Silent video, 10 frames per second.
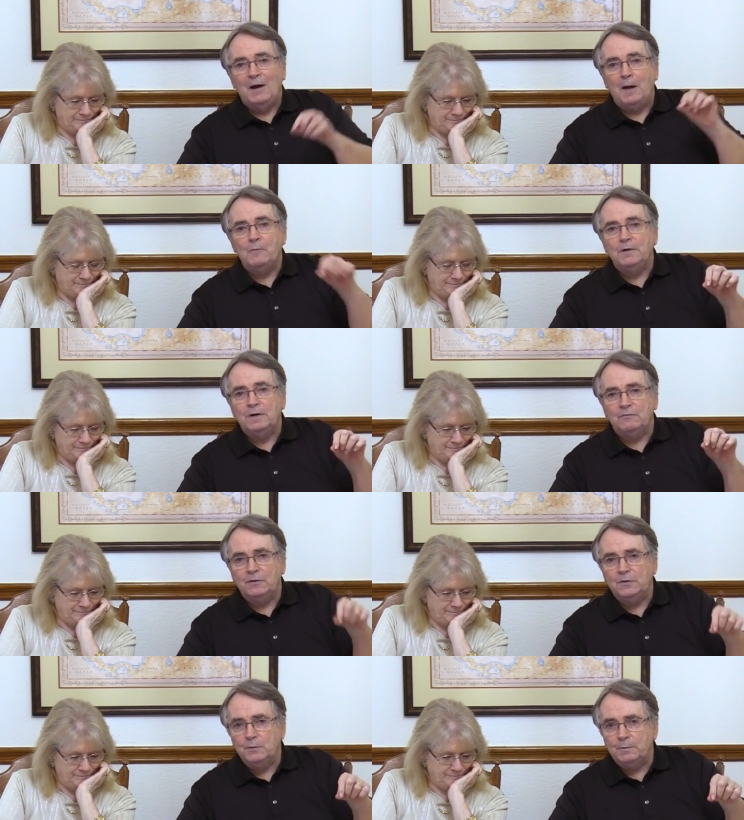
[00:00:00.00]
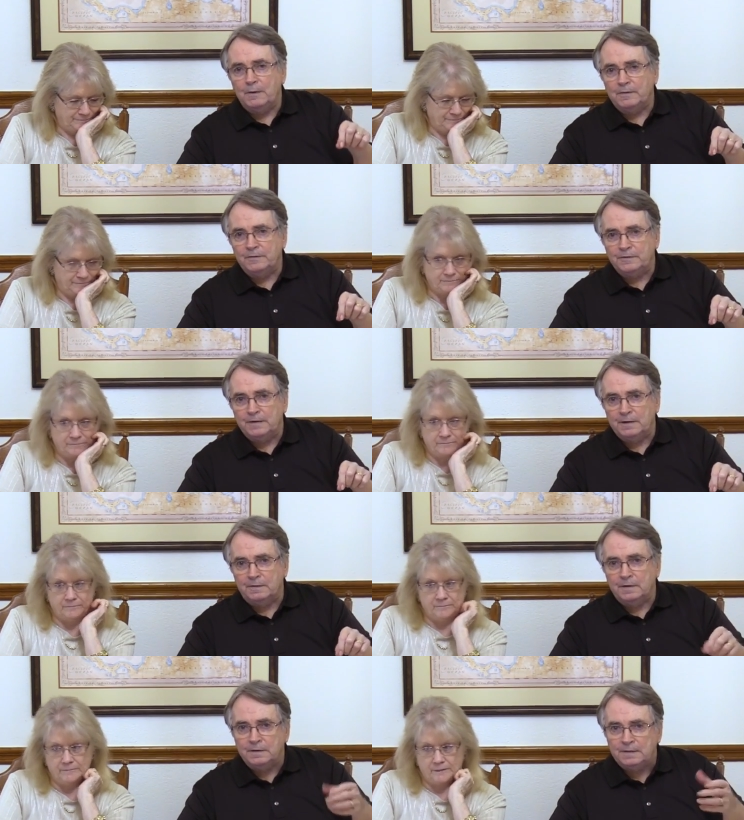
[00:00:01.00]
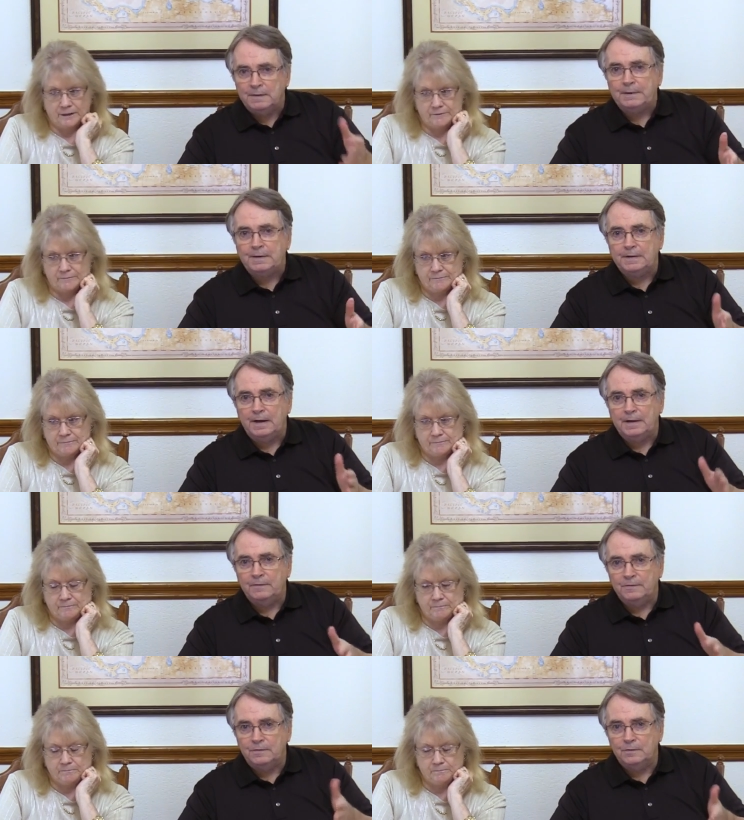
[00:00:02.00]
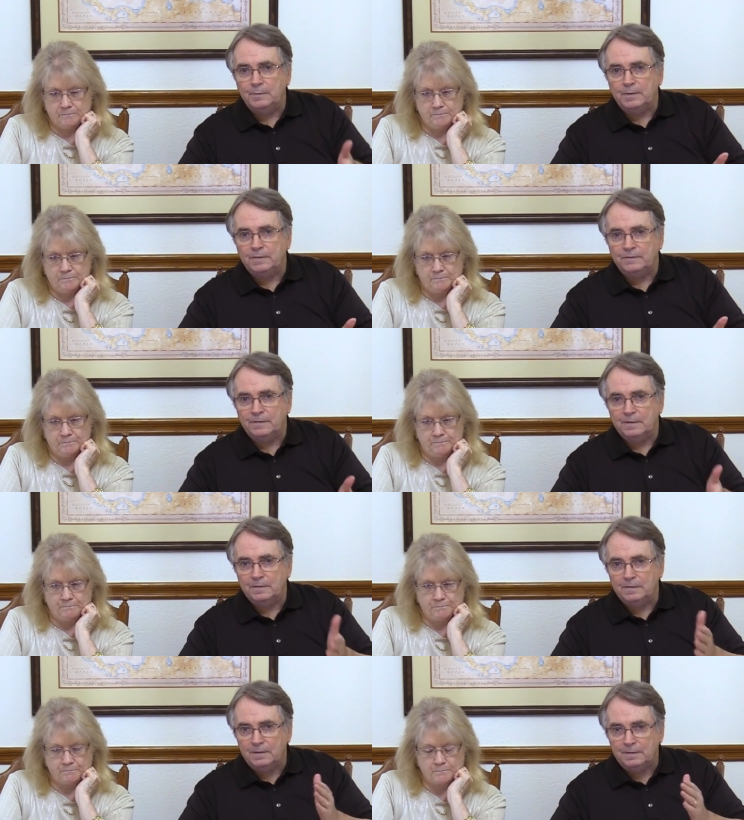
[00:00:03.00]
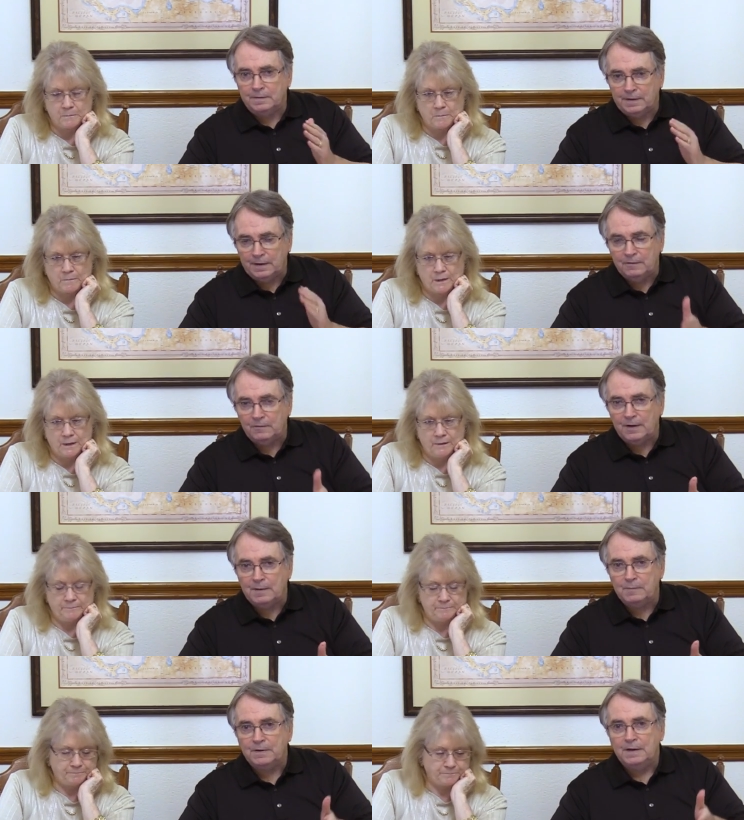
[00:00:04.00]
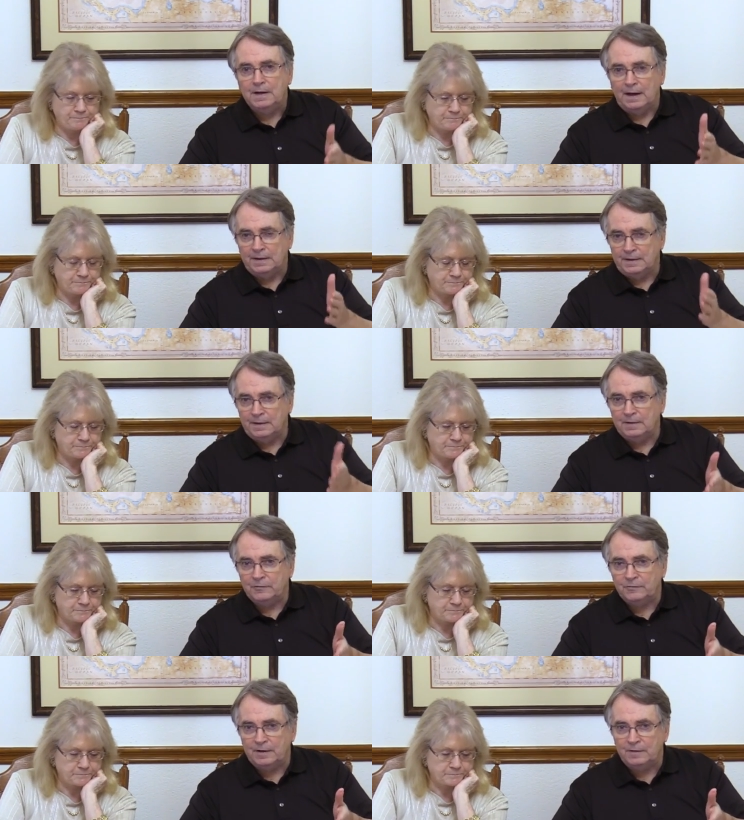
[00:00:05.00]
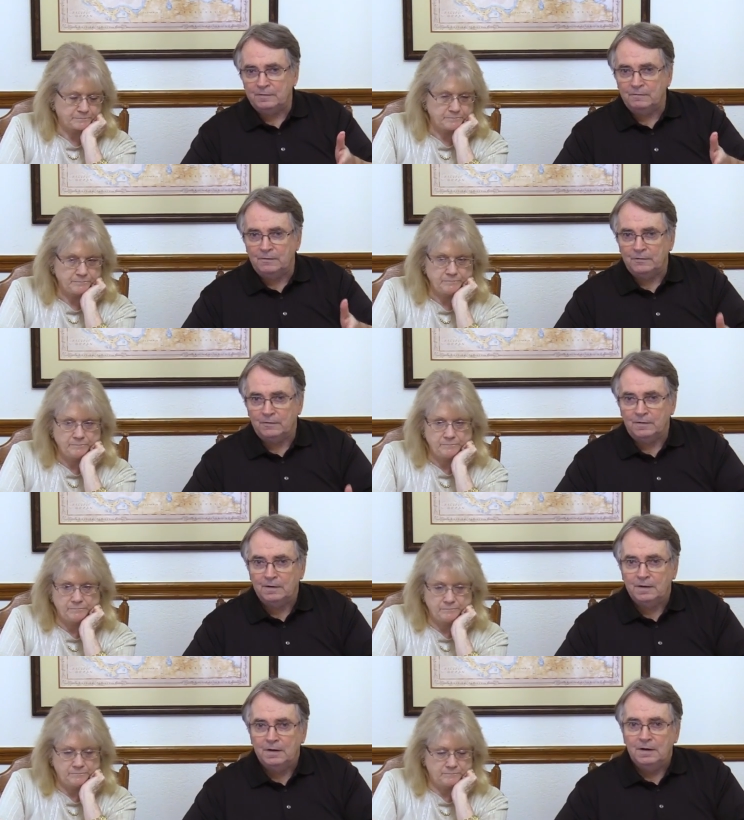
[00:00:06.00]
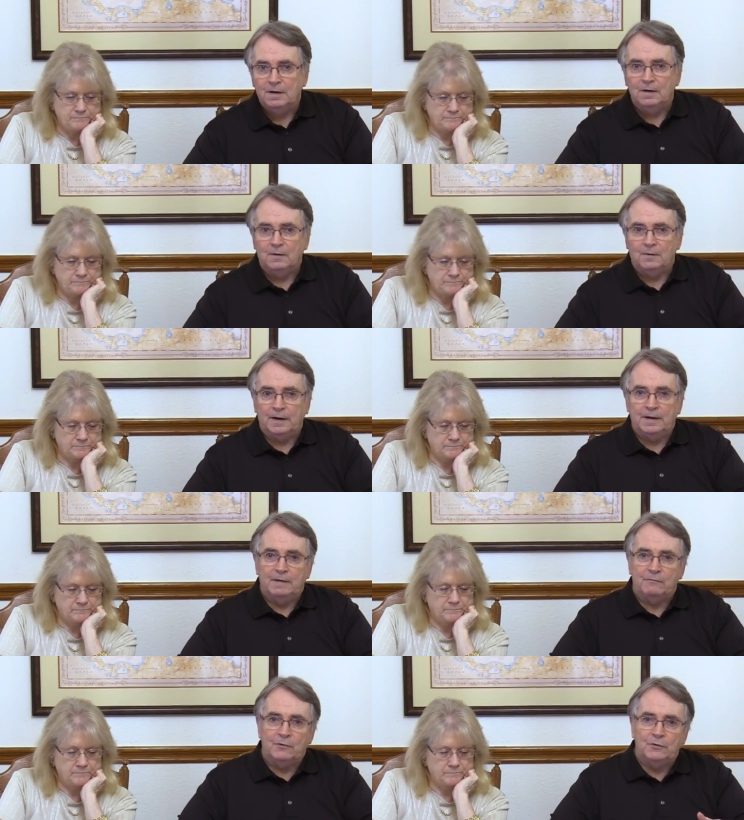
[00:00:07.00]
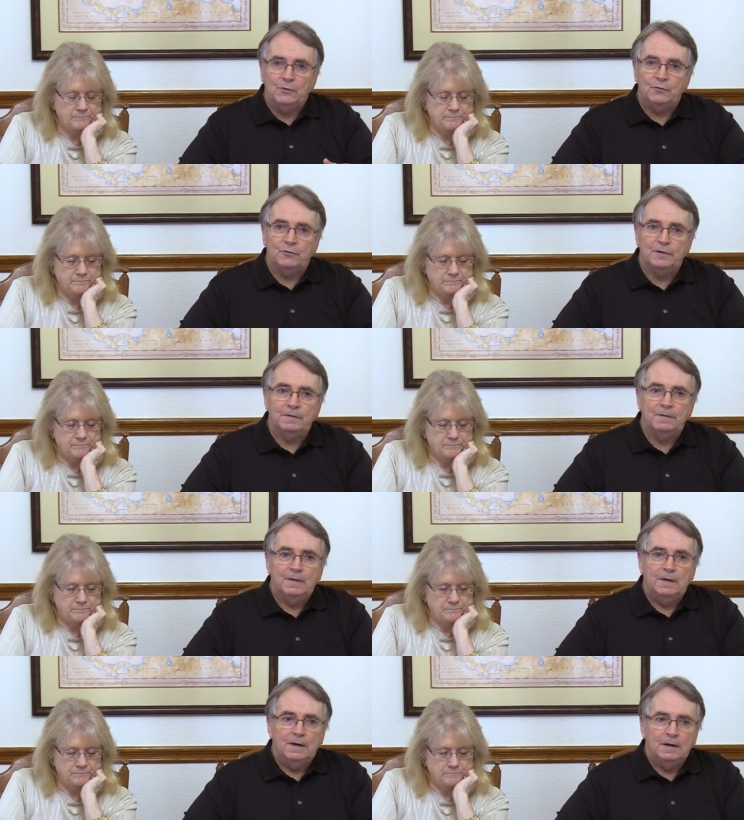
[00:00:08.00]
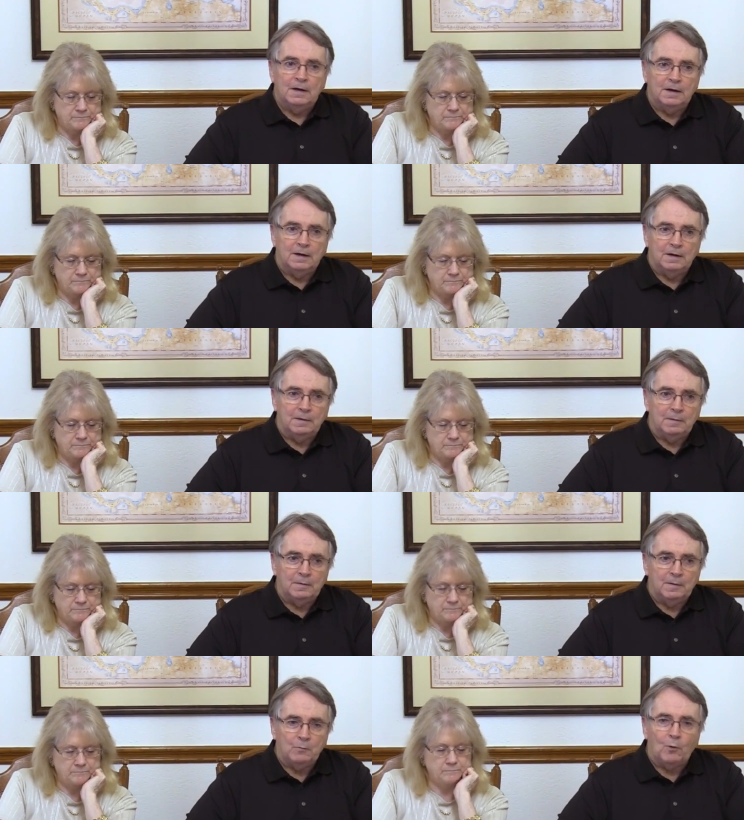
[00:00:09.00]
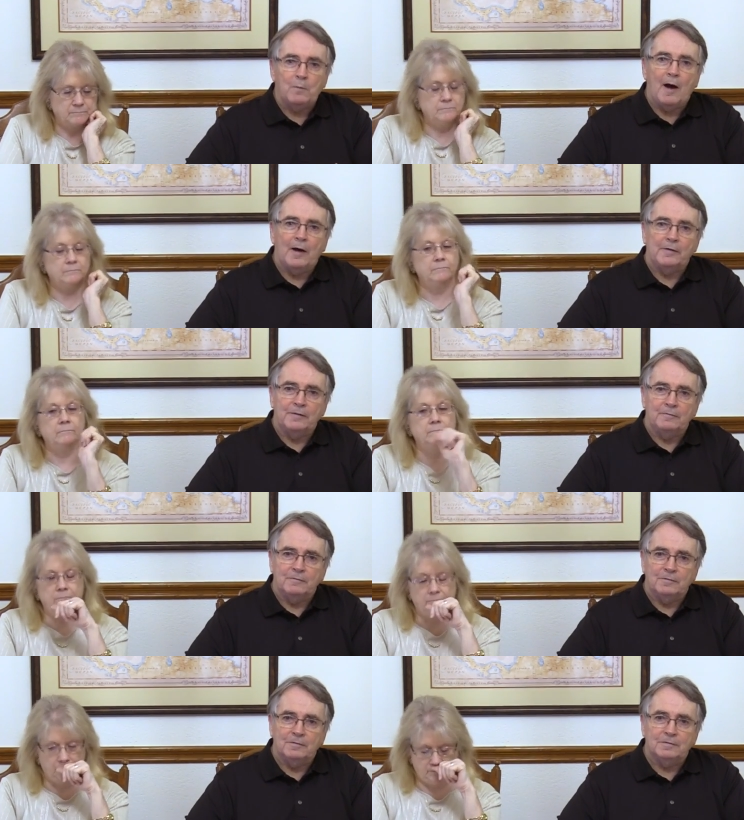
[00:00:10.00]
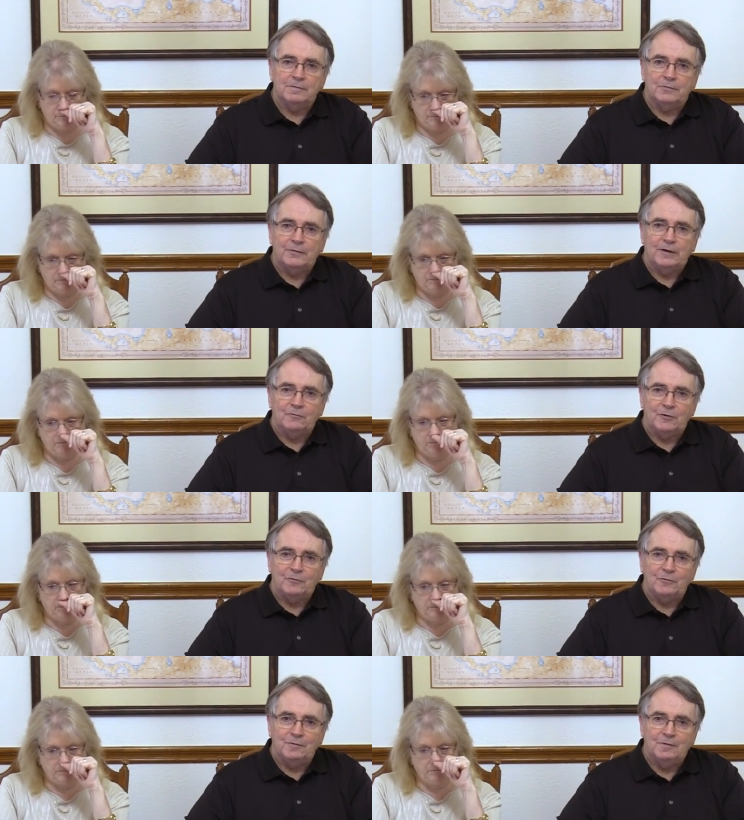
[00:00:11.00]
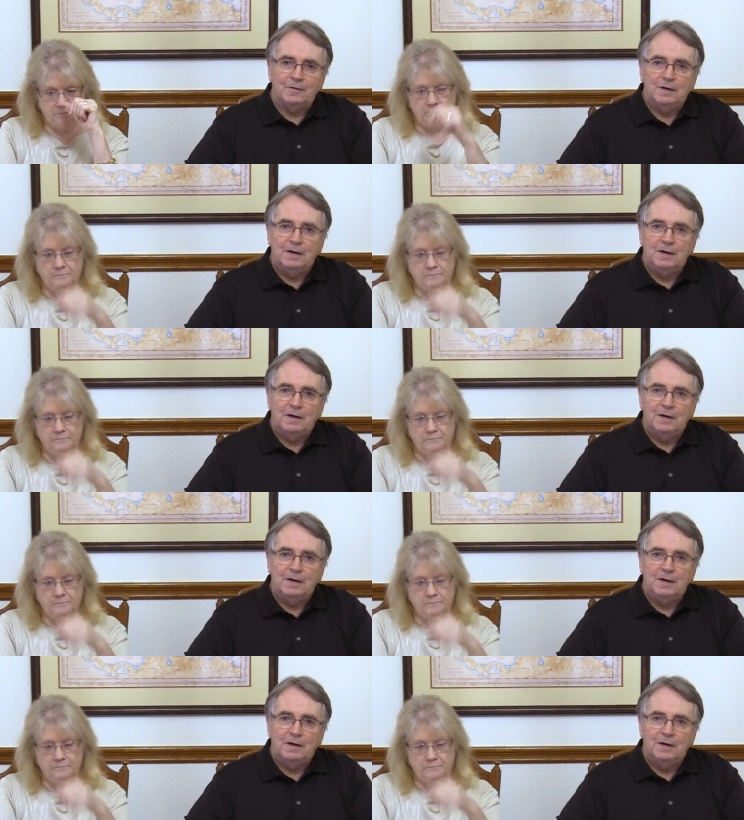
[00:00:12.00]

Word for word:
Speaker 1: I'm reading from the New American Standard, and typically I use the New American Standard, the, the King James, and the English Standard Version. Okay, if you're using uh, a more modern translation,